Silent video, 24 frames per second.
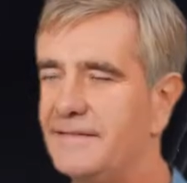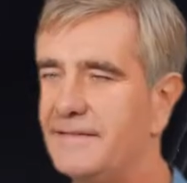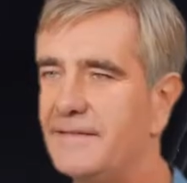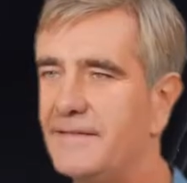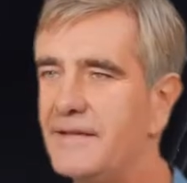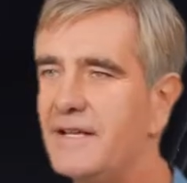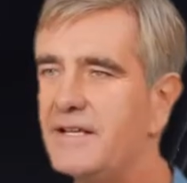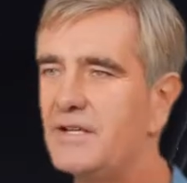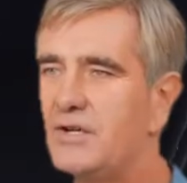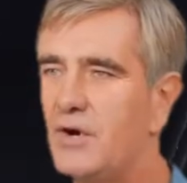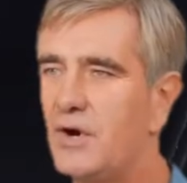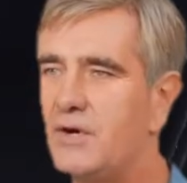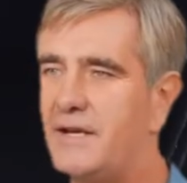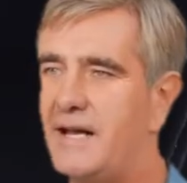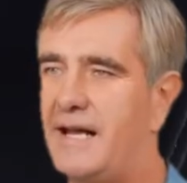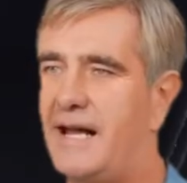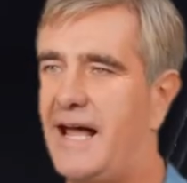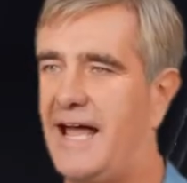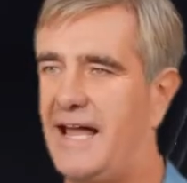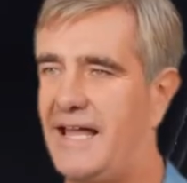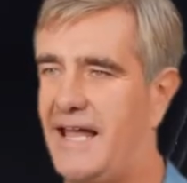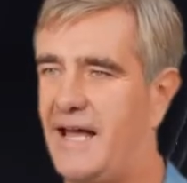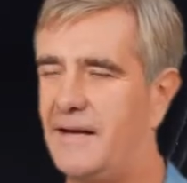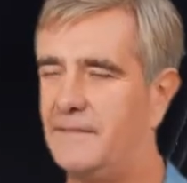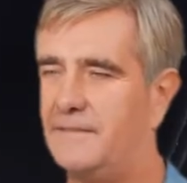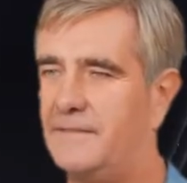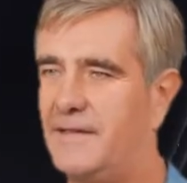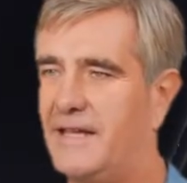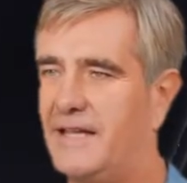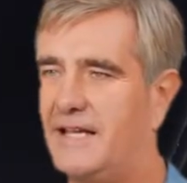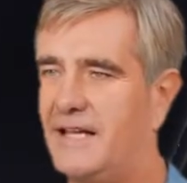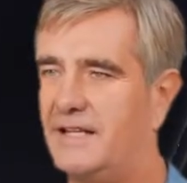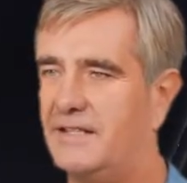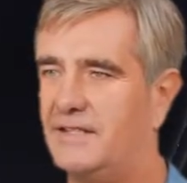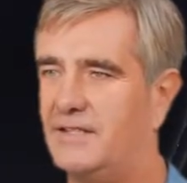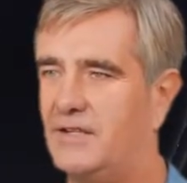It's called AMP
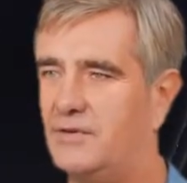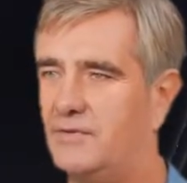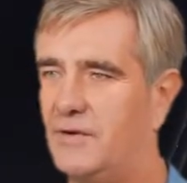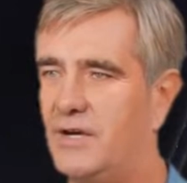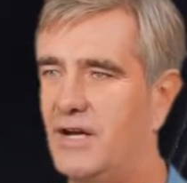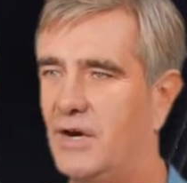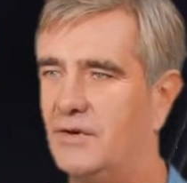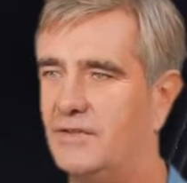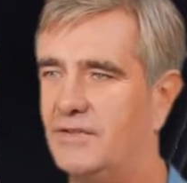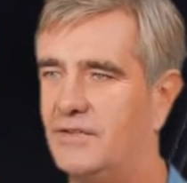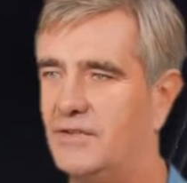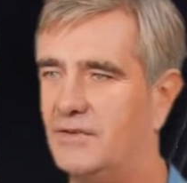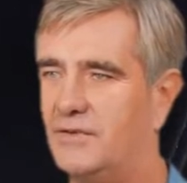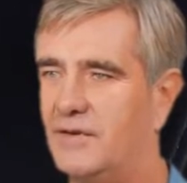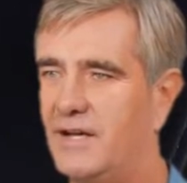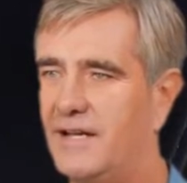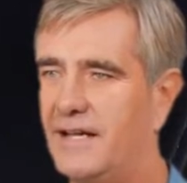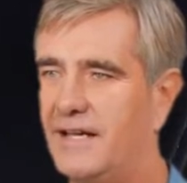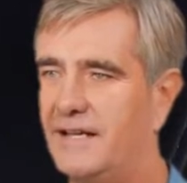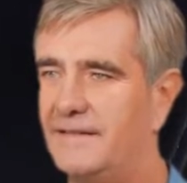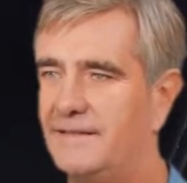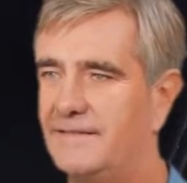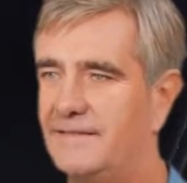303,